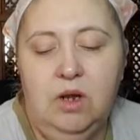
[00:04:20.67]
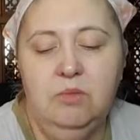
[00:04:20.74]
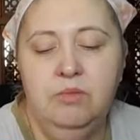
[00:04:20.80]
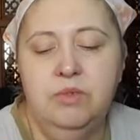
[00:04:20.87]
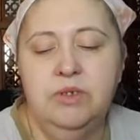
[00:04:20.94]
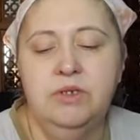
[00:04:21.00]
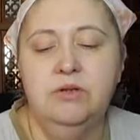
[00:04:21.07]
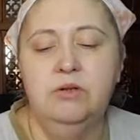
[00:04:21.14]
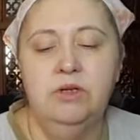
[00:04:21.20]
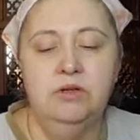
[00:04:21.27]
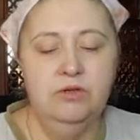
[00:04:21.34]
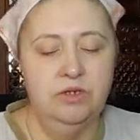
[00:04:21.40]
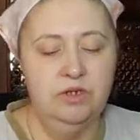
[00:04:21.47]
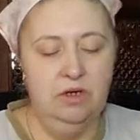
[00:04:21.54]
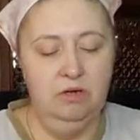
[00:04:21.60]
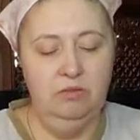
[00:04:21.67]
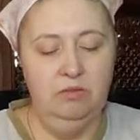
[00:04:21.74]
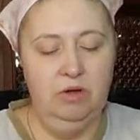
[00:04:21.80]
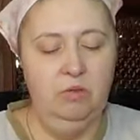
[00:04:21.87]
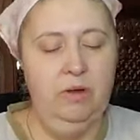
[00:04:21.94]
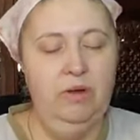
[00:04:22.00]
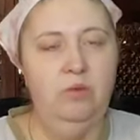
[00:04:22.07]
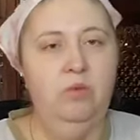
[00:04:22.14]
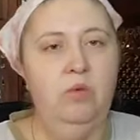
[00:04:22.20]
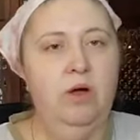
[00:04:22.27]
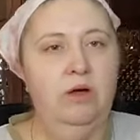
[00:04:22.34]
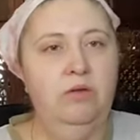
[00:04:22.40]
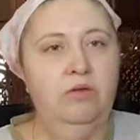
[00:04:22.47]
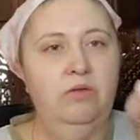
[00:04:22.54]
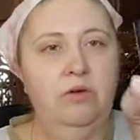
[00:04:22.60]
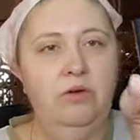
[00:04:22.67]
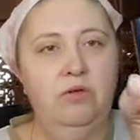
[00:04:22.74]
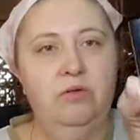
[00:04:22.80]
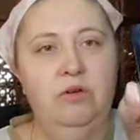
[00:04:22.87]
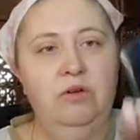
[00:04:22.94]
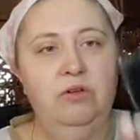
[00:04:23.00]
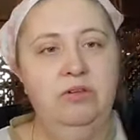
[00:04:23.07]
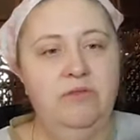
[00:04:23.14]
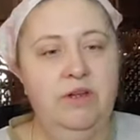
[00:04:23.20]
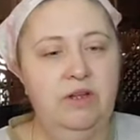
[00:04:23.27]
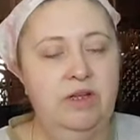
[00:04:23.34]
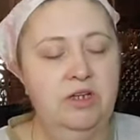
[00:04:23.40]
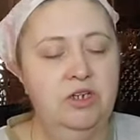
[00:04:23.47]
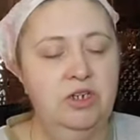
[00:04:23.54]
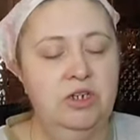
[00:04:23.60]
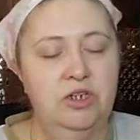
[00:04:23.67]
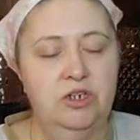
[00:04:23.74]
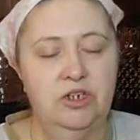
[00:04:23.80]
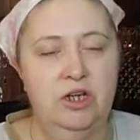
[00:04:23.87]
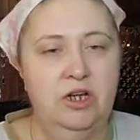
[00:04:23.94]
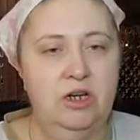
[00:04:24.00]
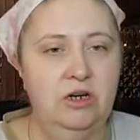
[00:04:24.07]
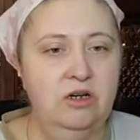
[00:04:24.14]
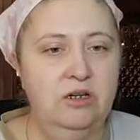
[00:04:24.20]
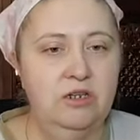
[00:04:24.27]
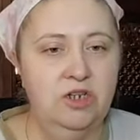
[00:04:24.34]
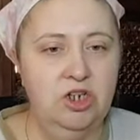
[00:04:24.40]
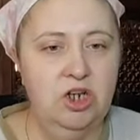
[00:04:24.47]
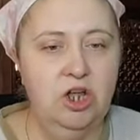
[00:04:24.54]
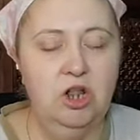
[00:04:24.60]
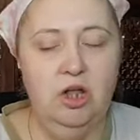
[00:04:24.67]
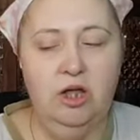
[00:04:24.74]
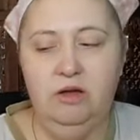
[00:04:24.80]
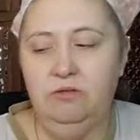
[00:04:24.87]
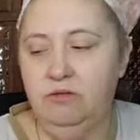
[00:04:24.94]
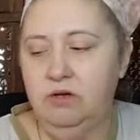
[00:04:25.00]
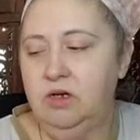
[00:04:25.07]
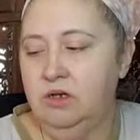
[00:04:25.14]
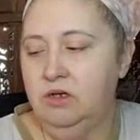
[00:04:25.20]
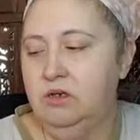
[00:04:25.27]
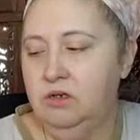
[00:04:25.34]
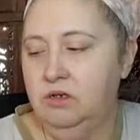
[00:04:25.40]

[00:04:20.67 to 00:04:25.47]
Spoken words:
I'm still using my Wet n Wild PhotoFocus foundation in shade Shell Ivory.